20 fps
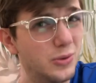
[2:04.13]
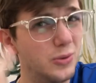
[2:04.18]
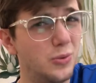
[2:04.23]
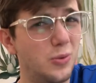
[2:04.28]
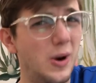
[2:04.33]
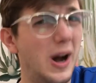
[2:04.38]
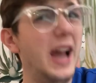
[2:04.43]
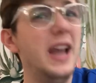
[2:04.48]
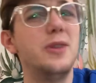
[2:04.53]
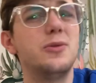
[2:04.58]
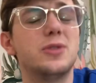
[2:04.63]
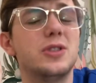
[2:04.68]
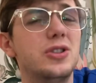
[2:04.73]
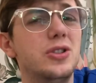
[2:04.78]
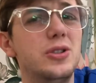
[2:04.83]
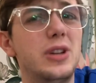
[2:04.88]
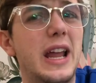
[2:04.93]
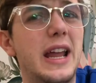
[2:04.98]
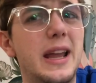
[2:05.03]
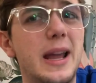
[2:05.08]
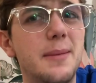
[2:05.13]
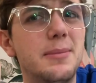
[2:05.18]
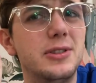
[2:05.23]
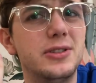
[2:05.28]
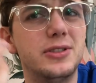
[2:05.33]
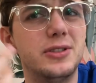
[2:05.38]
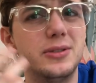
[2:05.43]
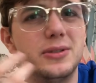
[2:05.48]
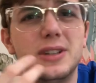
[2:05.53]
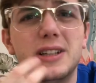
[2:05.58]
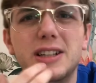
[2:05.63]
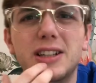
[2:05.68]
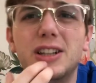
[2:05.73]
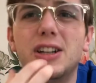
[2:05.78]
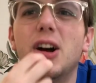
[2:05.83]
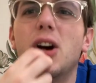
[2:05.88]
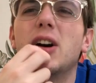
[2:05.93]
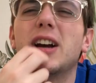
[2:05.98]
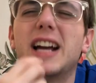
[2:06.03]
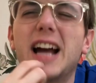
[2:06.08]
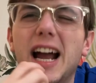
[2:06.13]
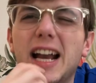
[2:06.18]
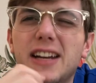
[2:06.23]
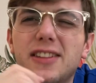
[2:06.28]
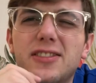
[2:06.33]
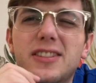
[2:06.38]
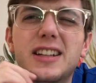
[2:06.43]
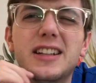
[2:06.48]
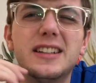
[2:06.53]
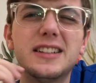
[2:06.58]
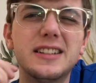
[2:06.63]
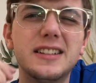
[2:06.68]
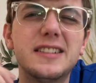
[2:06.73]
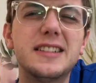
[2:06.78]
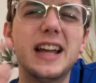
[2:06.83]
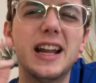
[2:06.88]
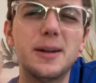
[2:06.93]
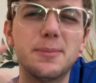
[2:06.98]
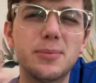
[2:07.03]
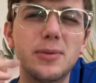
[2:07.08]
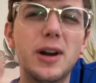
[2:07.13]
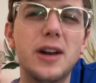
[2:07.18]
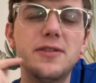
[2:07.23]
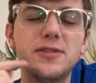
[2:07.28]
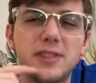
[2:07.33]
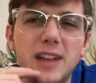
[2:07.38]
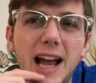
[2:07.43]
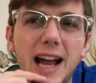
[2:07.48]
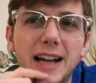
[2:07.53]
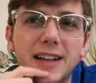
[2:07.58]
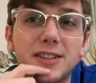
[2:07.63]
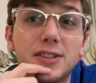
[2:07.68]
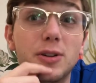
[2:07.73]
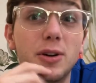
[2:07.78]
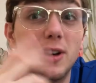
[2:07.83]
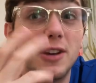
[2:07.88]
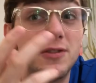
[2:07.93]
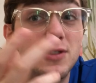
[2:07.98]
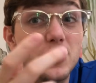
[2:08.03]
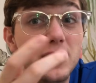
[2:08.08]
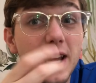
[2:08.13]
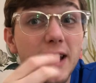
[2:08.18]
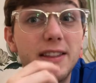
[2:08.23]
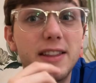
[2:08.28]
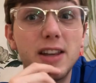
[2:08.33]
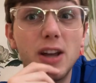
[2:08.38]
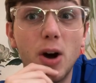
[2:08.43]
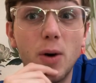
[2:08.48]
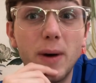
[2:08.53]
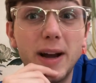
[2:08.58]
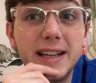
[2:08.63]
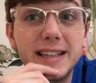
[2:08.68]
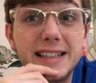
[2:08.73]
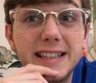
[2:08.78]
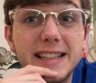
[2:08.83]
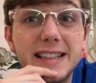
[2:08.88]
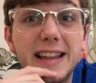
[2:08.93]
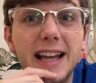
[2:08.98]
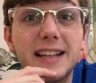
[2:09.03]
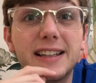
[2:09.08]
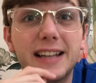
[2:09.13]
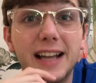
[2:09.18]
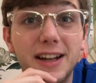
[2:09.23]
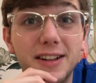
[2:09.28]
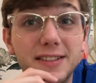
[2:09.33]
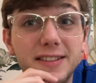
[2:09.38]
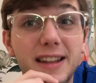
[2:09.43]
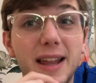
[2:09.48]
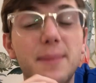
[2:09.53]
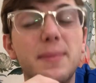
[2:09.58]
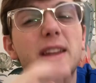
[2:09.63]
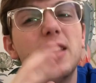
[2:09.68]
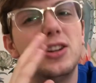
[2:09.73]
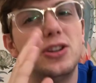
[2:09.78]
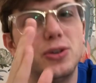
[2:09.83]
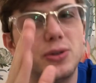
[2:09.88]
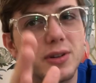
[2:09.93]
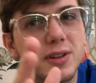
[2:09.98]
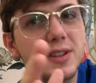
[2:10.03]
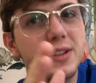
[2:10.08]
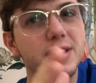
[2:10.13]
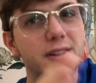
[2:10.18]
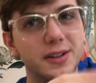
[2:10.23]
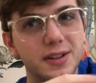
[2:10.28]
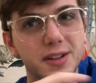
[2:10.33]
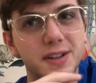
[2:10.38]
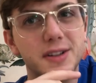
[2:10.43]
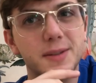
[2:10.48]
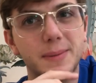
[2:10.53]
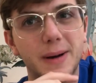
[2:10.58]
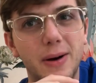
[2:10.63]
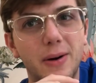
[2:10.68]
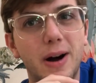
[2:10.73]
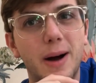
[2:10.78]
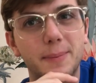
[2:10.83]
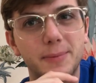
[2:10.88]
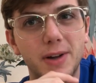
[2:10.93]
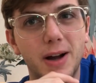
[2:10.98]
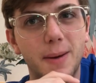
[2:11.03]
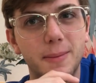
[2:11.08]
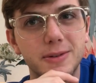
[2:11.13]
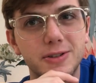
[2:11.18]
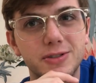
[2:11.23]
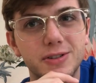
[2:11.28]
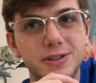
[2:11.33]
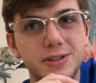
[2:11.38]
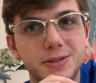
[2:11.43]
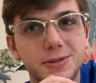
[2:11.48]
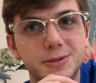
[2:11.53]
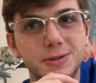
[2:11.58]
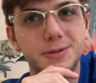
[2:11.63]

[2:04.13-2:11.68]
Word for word: Why weren't you able to? You know, it kind of can set up red flags. So if you take the OAT, that tells them that you're serious about optometry school.